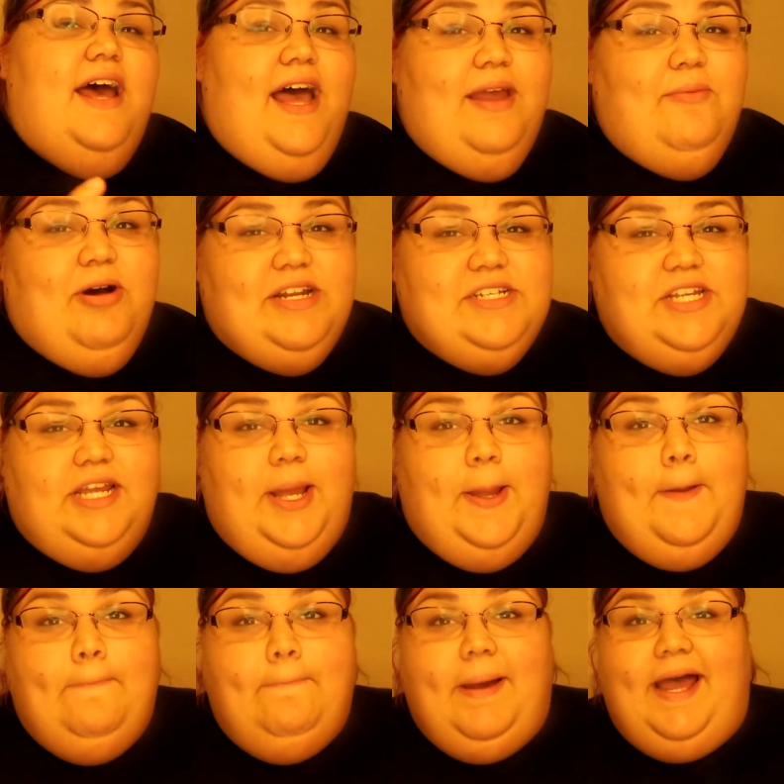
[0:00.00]
I'm
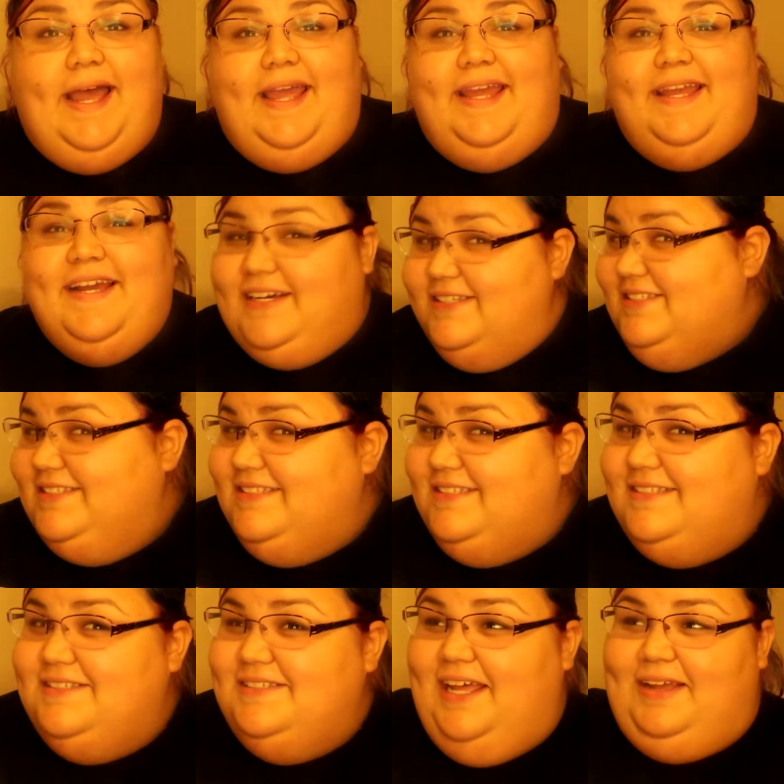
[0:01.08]
watching my
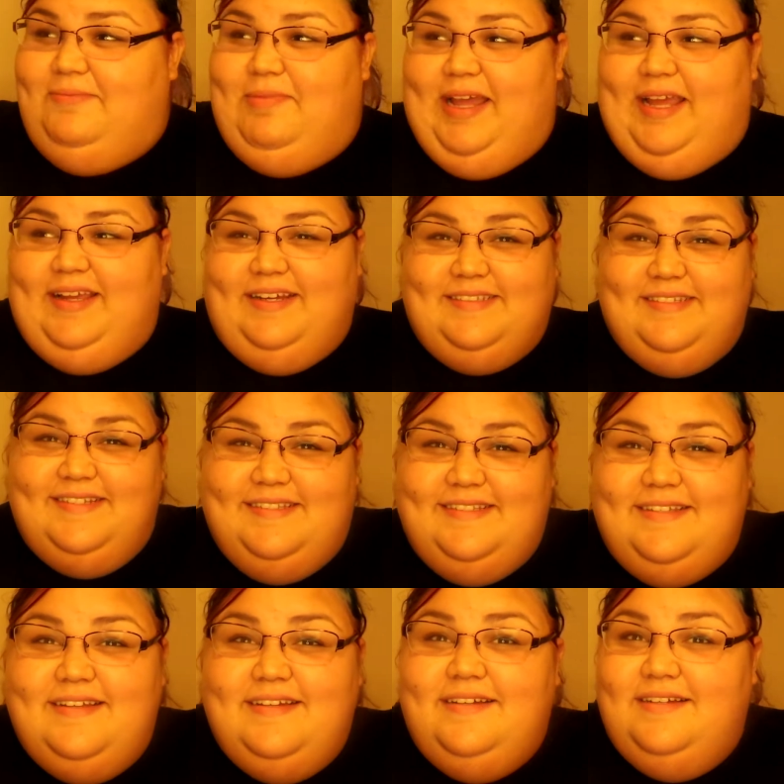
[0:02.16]
cousins, like my
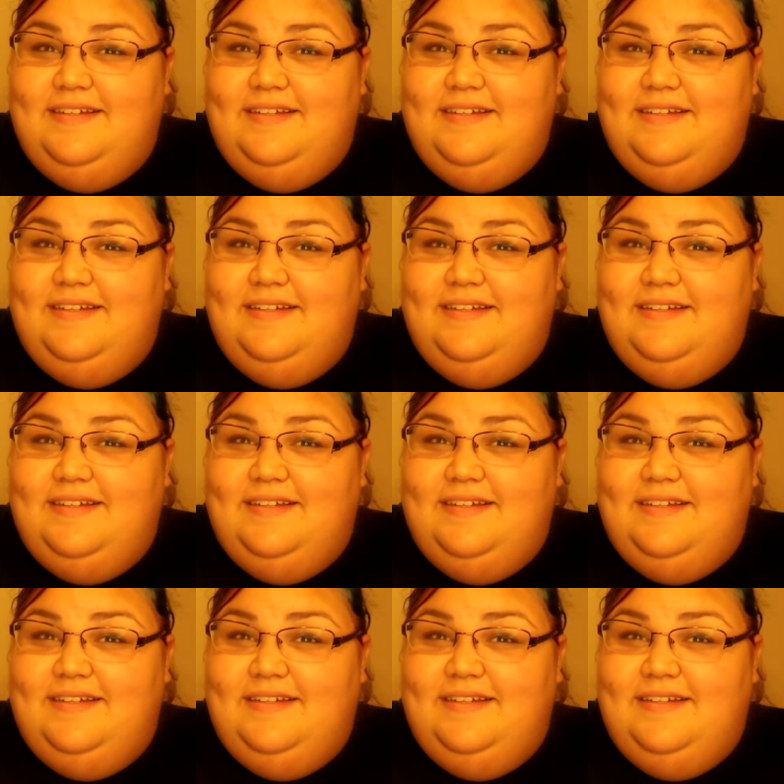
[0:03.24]
cousin's